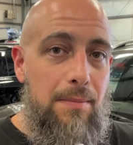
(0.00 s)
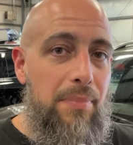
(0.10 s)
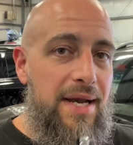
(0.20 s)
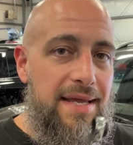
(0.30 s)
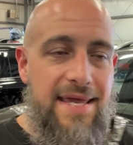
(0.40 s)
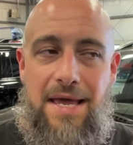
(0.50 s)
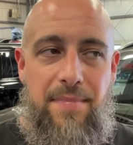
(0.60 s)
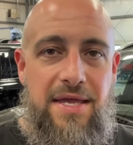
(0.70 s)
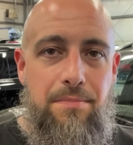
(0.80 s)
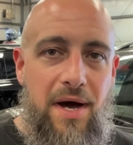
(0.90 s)
but I can't
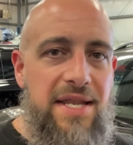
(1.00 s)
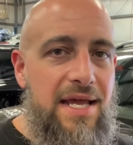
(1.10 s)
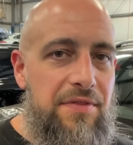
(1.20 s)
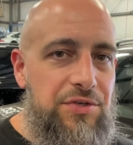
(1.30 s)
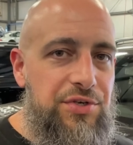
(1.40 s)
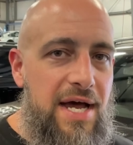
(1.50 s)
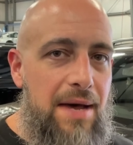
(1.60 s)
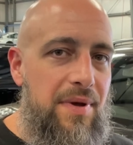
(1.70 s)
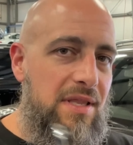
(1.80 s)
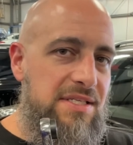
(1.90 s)
make money on the
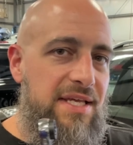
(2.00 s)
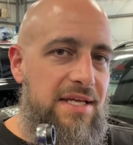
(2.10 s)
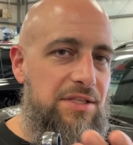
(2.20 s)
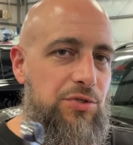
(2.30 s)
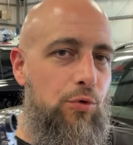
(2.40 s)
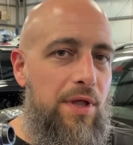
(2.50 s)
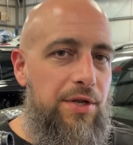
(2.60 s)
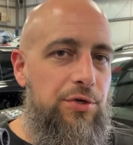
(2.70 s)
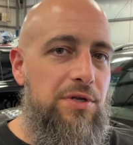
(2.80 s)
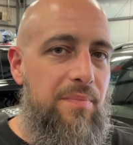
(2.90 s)
job unless I get the tool at a
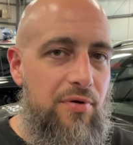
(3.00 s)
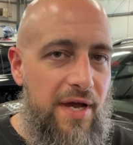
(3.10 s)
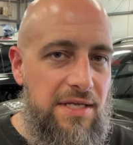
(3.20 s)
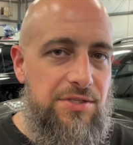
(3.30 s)
good price.